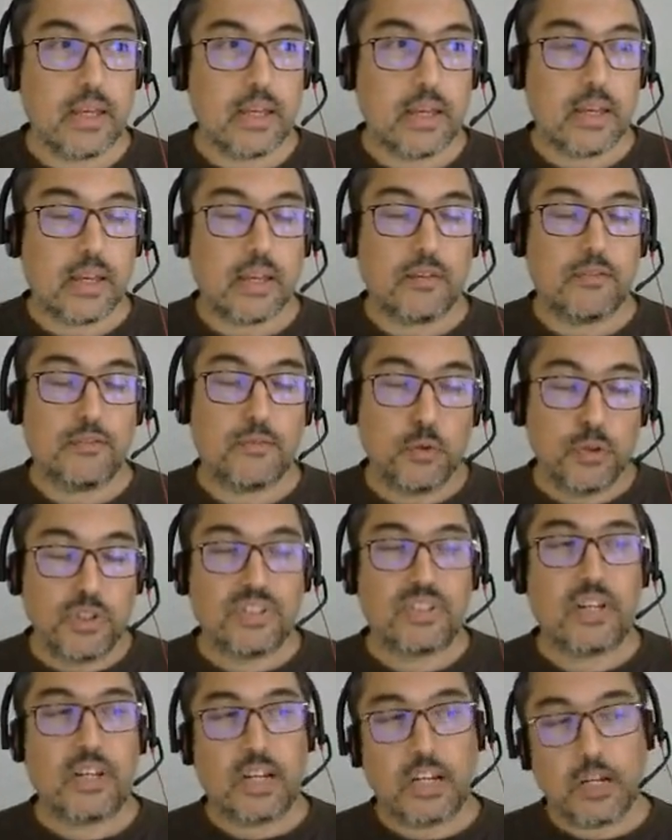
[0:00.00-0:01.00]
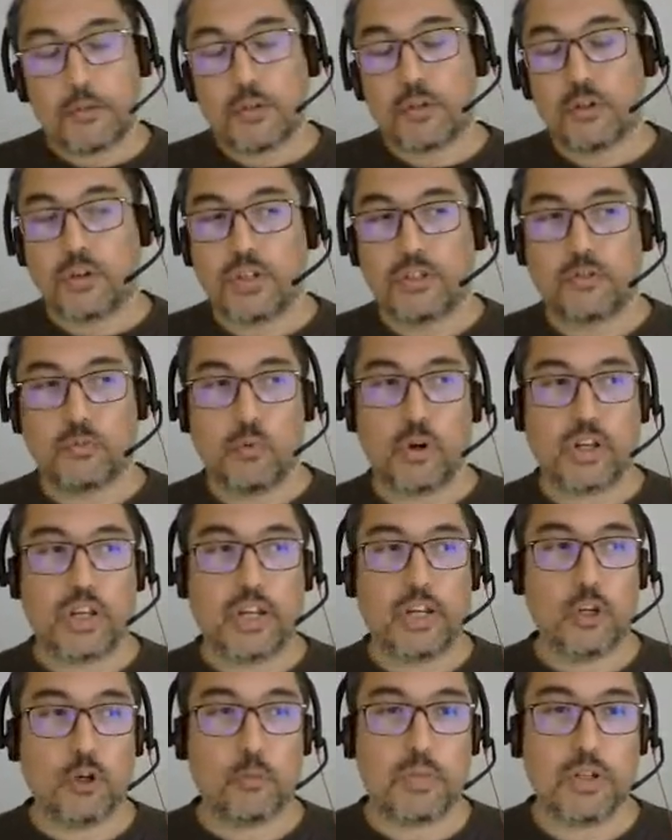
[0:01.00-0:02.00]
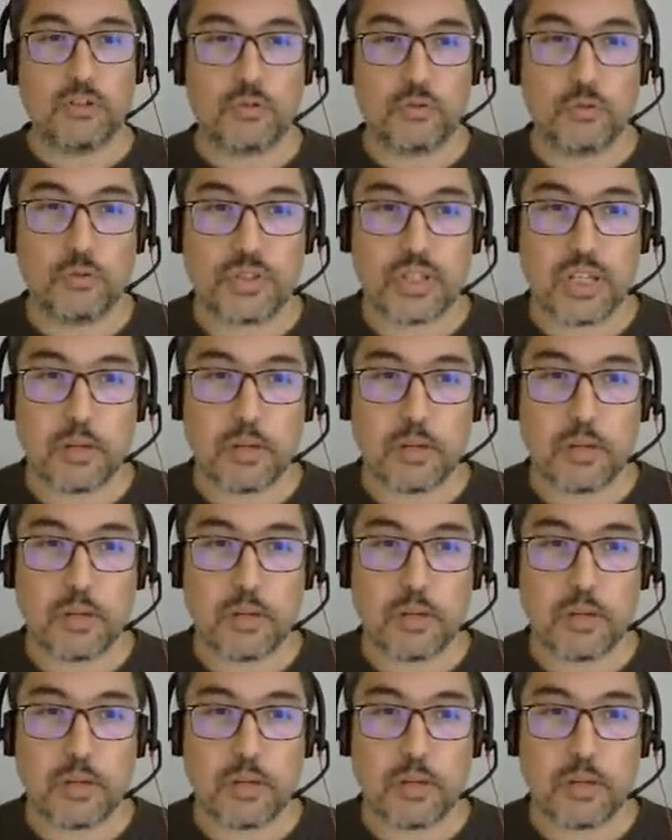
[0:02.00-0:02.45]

put this encryption is working in OpenSUSE,